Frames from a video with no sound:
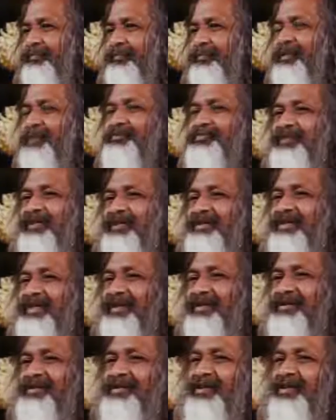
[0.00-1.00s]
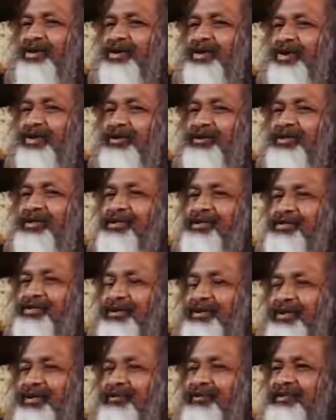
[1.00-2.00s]
something that is in accordance
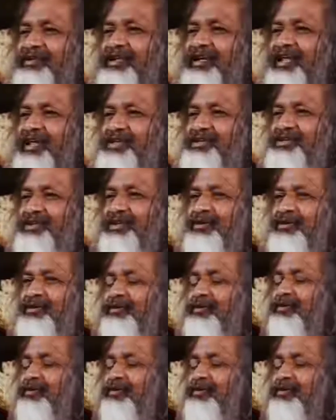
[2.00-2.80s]
with our nature,